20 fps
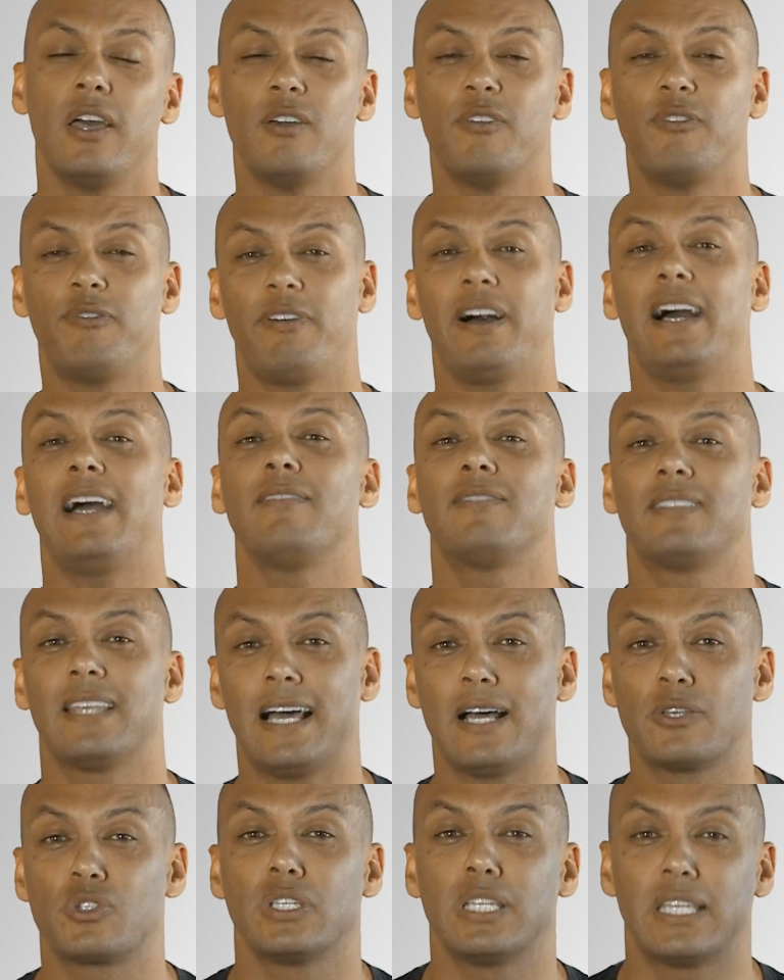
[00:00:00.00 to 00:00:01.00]
of
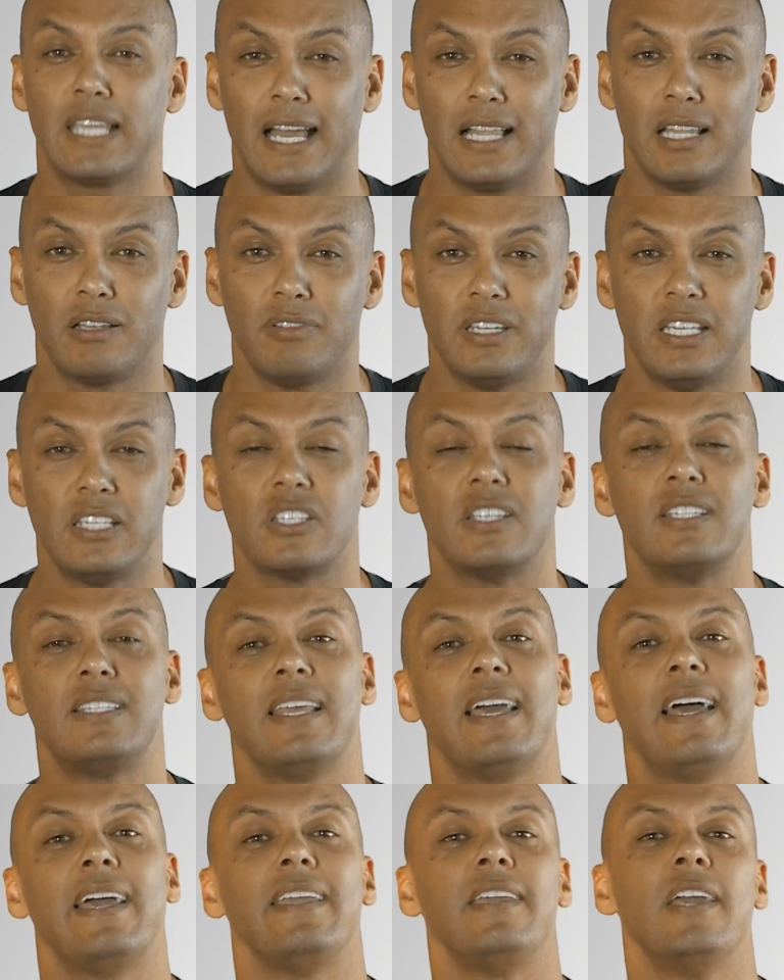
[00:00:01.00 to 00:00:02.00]
5,000 calories a
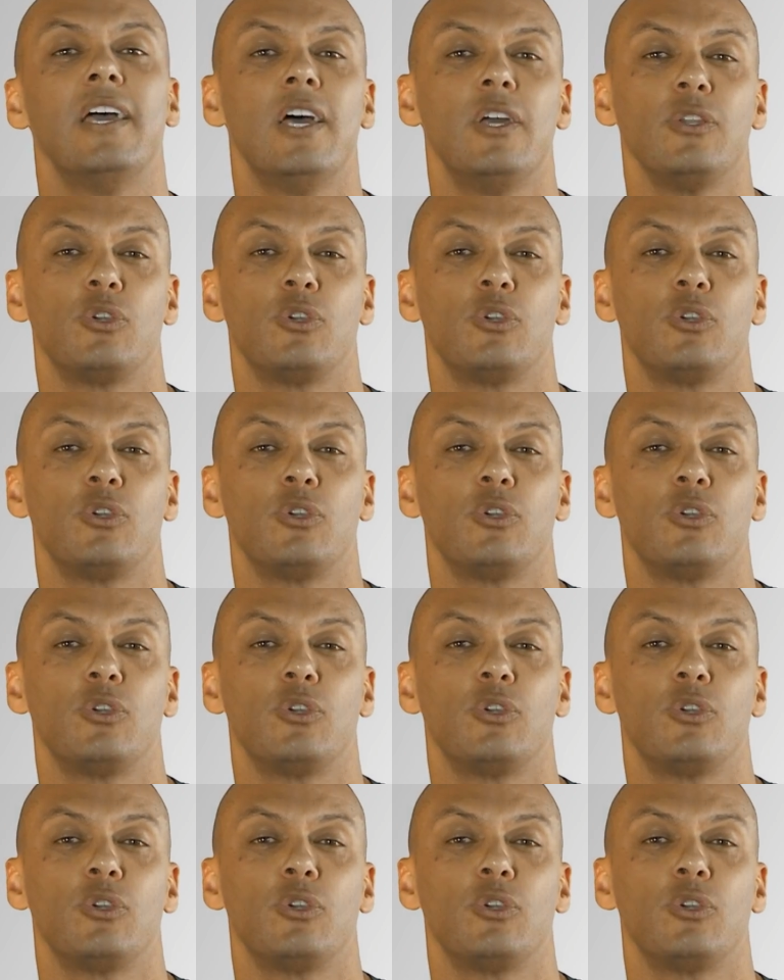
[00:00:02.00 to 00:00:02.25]
day,